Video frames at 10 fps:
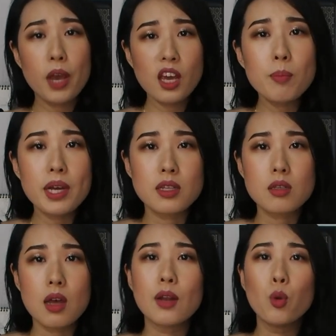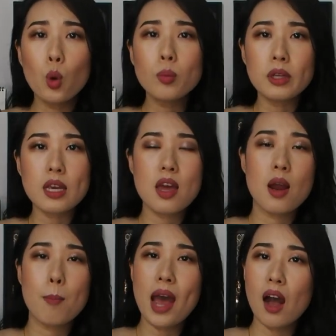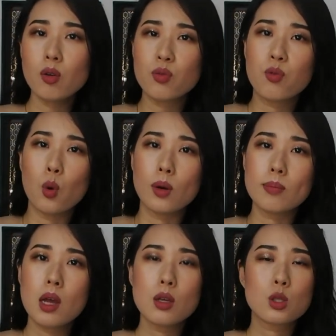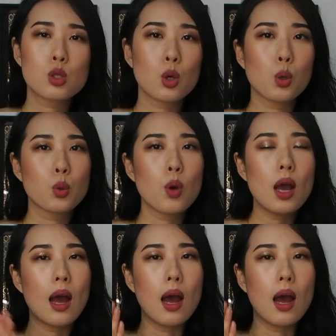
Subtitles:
pigments are normally in a powder form, so